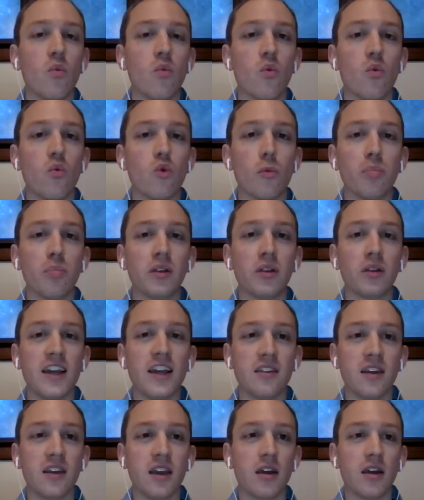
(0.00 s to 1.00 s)

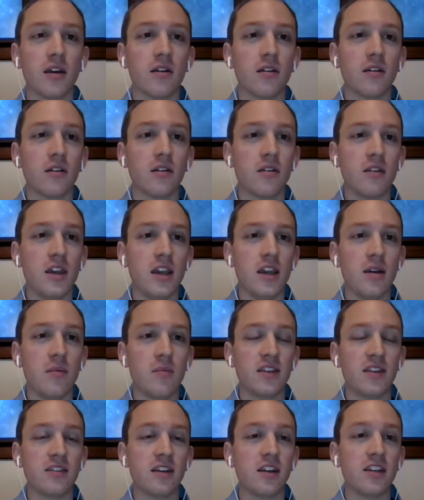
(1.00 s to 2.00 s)
replacing the
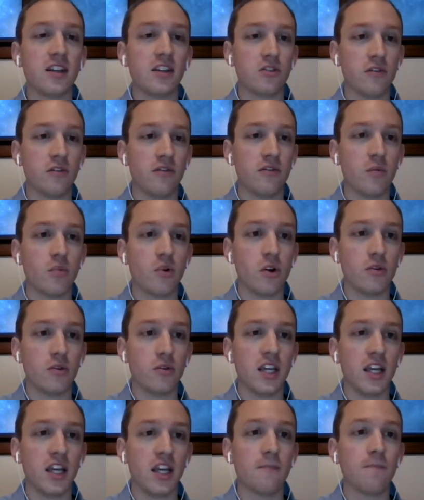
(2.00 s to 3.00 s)
missing dystrophin
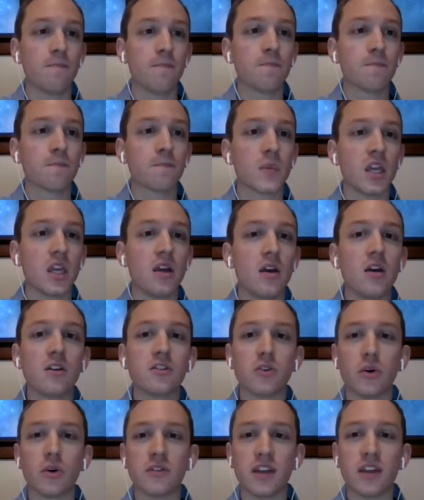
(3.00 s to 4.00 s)
protein.
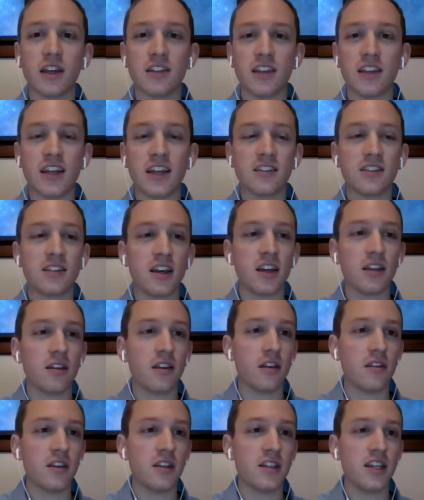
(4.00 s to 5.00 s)
So as Anne said,
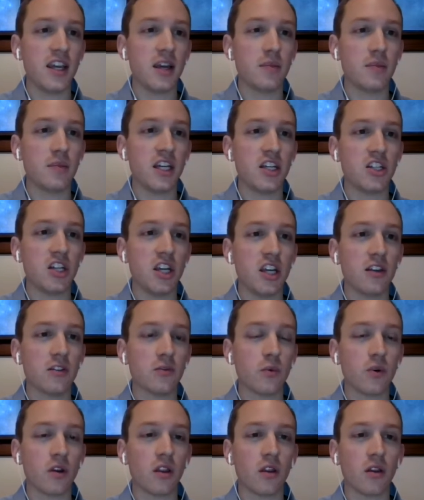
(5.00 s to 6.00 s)
the DMD gene
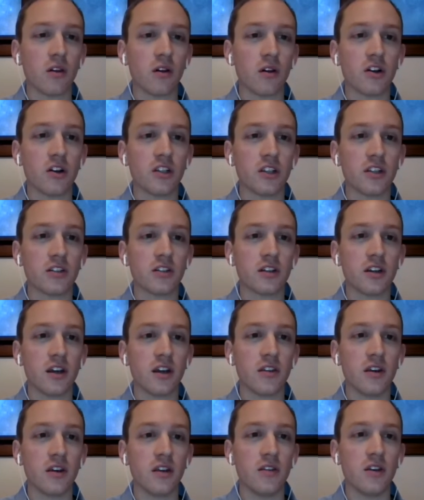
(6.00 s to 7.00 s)
is one of the largest
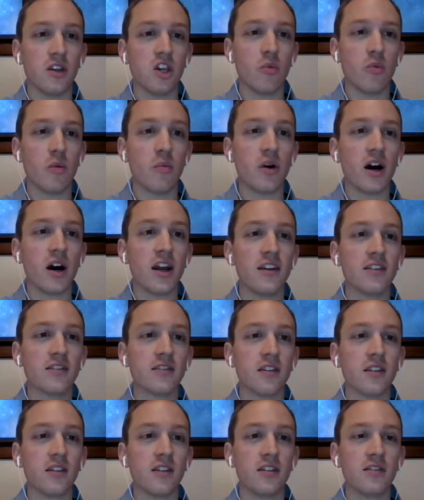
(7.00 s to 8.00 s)
in the human
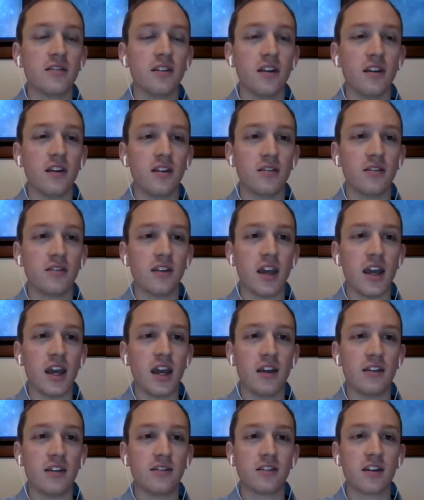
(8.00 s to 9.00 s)
bodies. This is
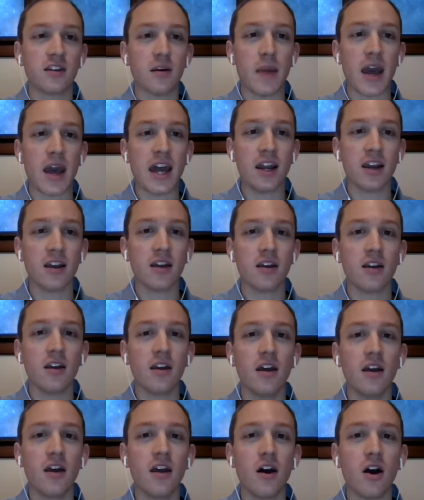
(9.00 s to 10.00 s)
a schematic
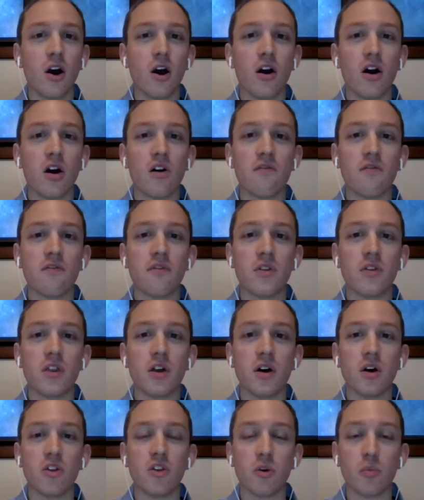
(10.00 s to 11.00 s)
of
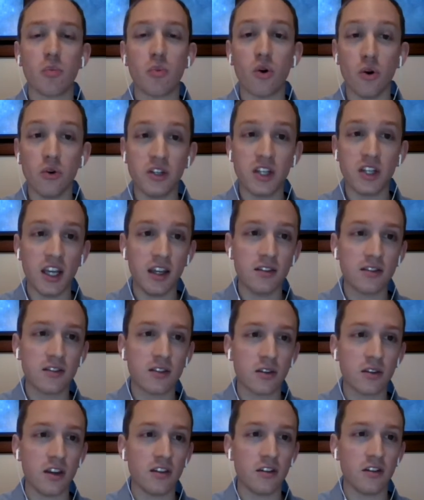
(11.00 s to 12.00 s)
the protein.
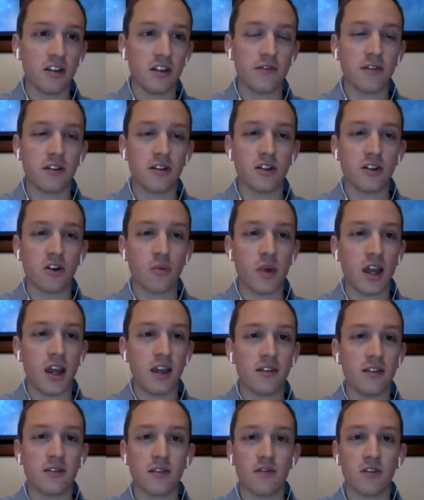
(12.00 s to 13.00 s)
So these are different
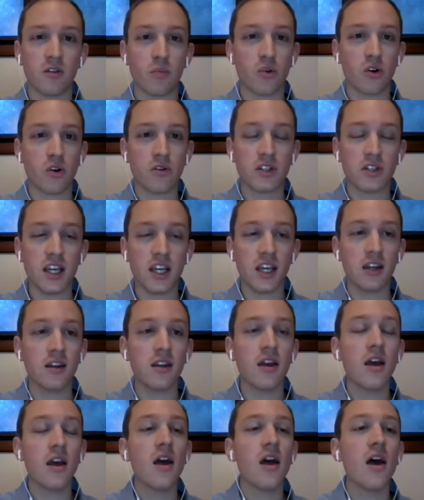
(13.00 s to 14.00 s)
domains of the protein.
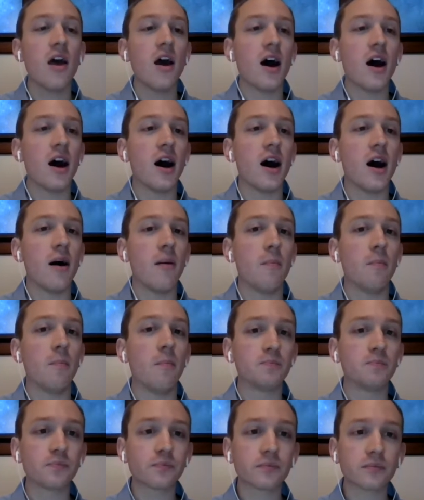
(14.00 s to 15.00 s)

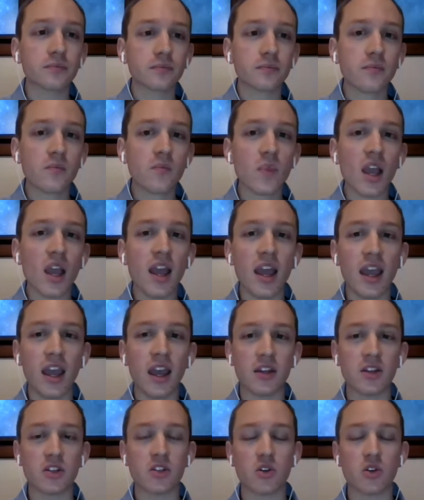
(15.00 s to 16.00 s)

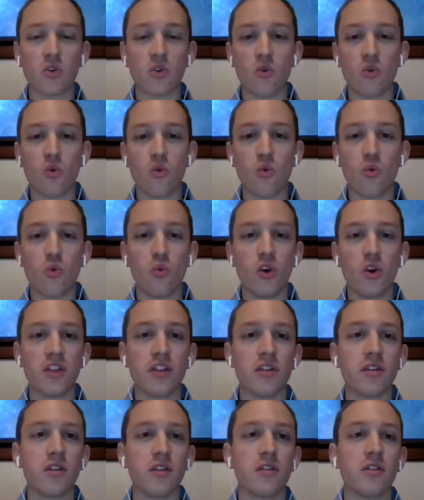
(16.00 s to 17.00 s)
And
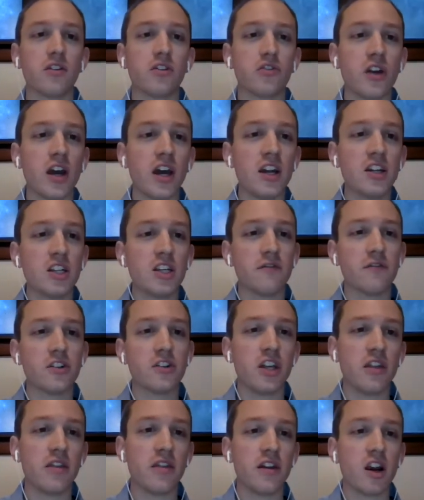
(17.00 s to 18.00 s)
with the strategy for
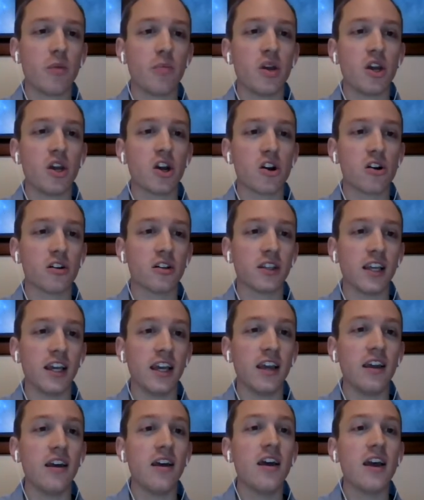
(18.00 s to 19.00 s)
gene therapy
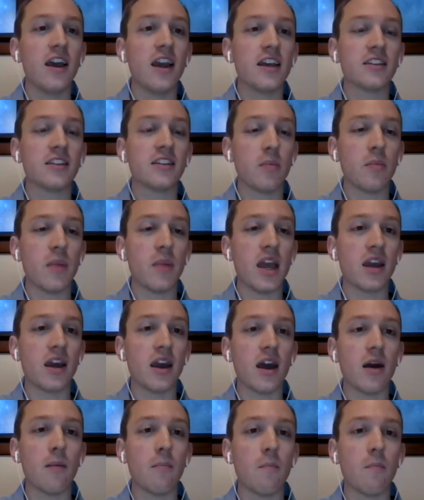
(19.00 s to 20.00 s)
currently is to make
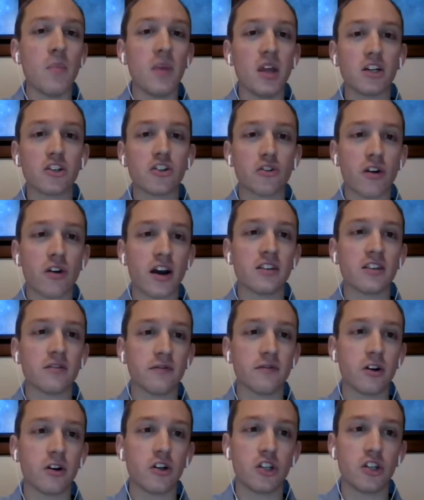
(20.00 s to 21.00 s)
a miniaturized
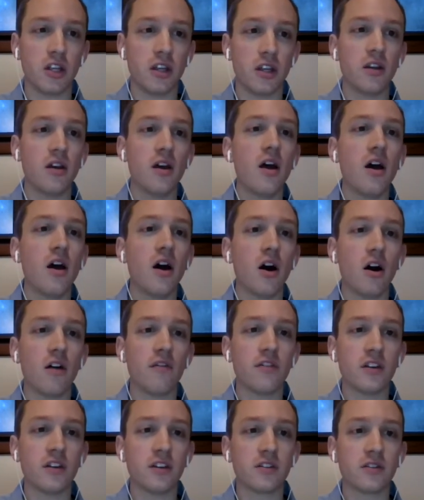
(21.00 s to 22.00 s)
version
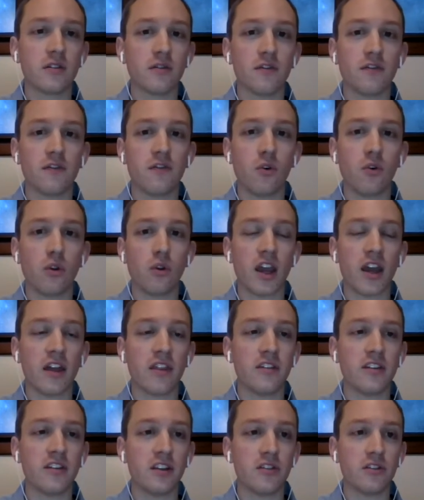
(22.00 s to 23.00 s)
of this
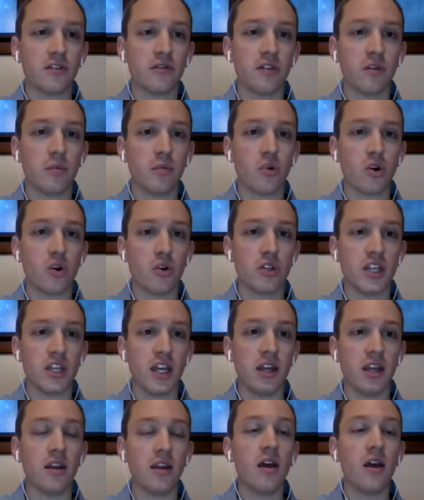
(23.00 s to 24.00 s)
full-length dystrophin
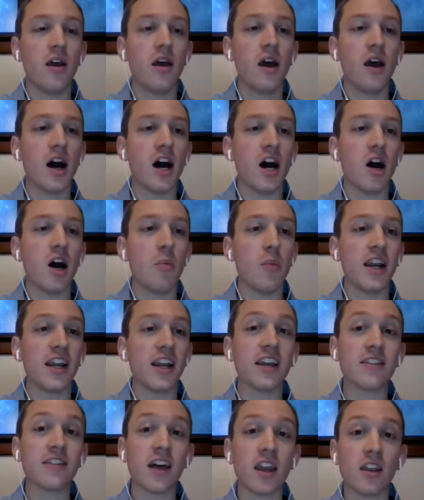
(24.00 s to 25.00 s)
protein and
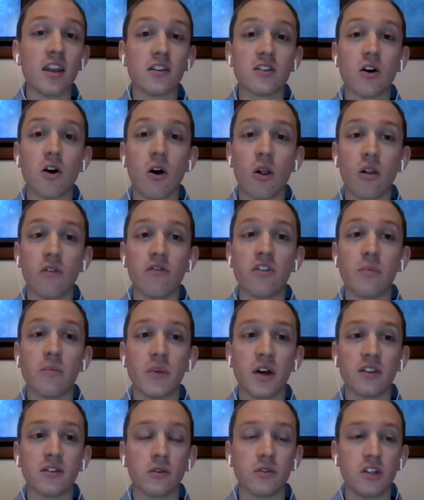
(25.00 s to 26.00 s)
get that into all of the
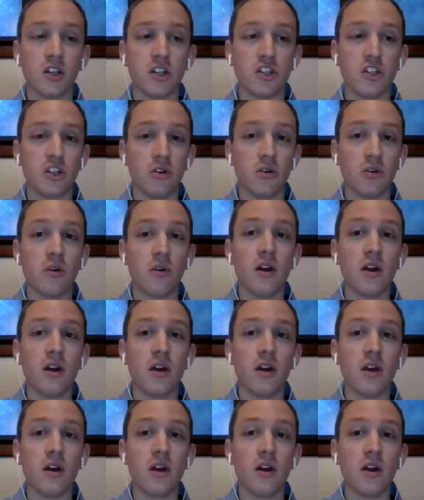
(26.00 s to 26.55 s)
muscle tissue.